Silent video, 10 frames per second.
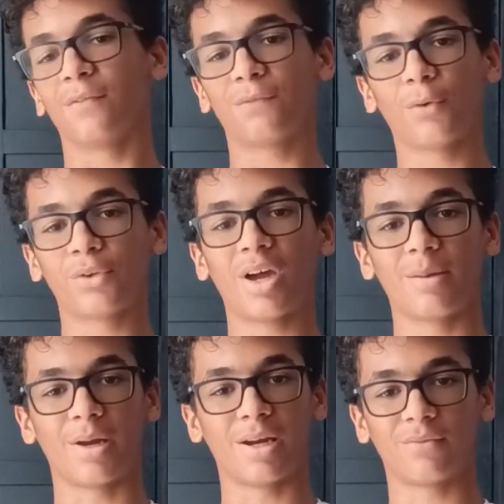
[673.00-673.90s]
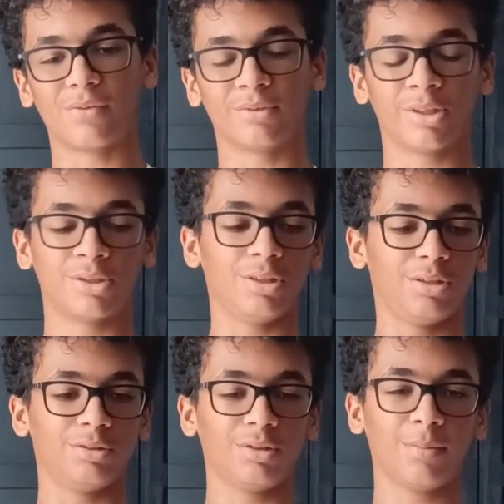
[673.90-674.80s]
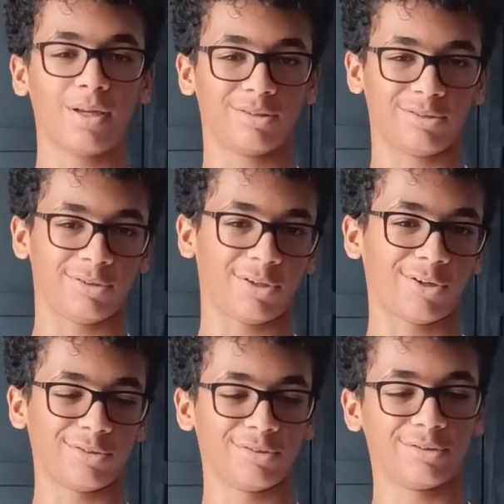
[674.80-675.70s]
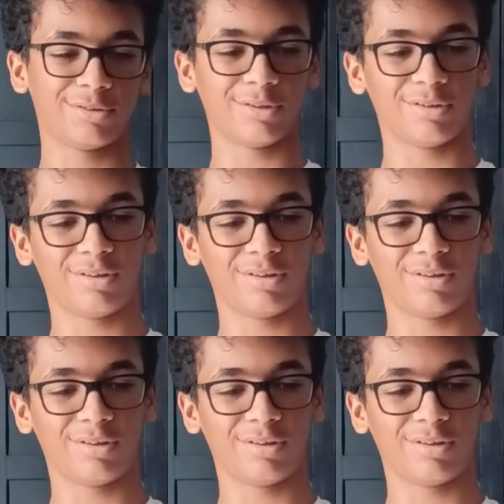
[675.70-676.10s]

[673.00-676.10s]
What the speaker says: full time, I never even touched it. You saw my hands on the cards, so